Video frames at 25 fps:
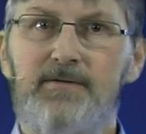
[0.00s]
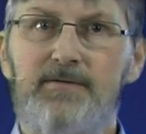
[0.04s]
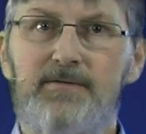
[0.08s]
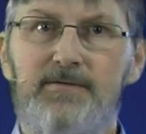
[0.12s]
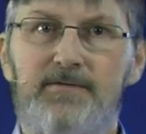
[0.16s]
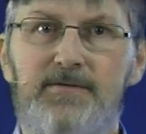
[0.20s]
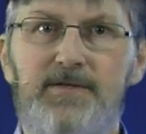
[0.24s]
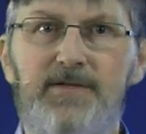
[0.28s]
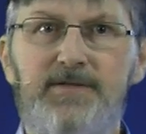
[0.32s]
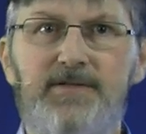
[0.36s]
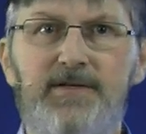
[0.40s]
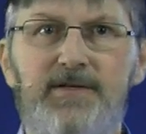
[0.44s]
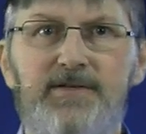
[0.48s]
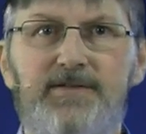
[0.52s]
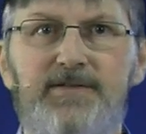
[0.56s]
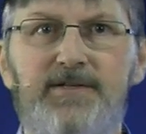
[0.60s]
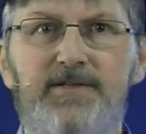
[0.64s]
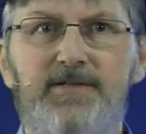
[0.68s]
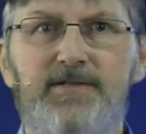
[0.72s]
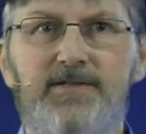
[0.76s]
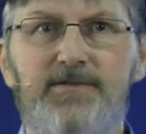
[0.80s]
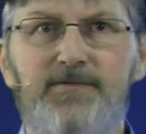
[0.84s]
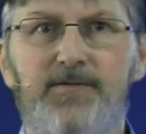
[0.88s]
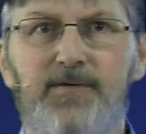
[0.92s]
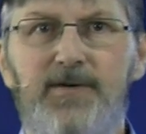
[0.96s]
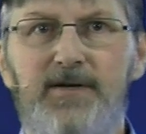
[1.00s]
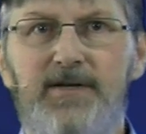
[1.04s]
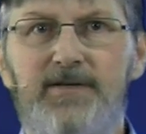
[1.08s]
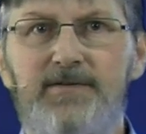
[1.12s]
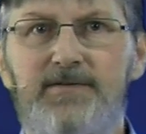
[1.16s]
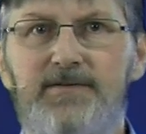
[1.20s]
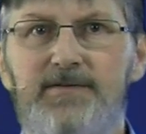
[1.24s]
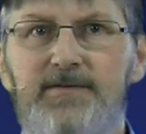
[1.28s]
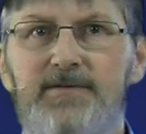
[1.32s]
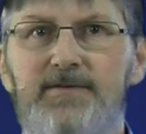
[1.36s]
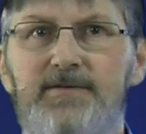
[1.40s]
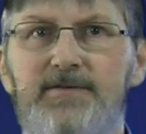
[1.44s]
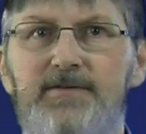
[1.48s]
This exists, for
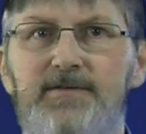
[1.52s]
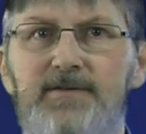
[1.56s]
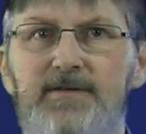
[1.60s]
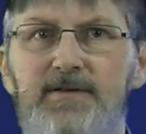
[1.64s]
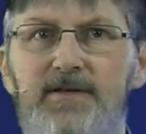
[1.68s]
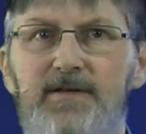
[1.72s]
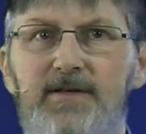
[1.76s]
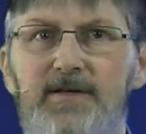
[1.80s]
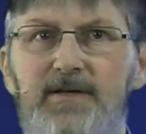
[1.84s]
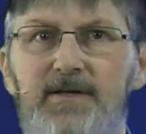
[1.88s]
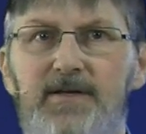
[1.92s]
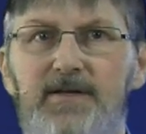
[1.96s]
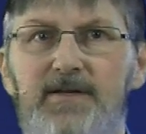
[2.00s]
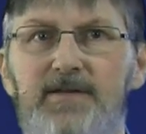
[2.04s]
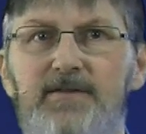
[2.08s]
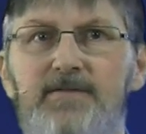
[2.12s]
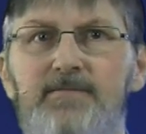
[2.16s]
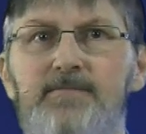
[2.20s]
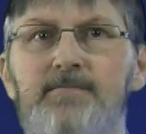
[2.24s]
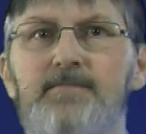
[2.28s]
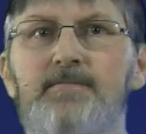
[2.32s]
instance, in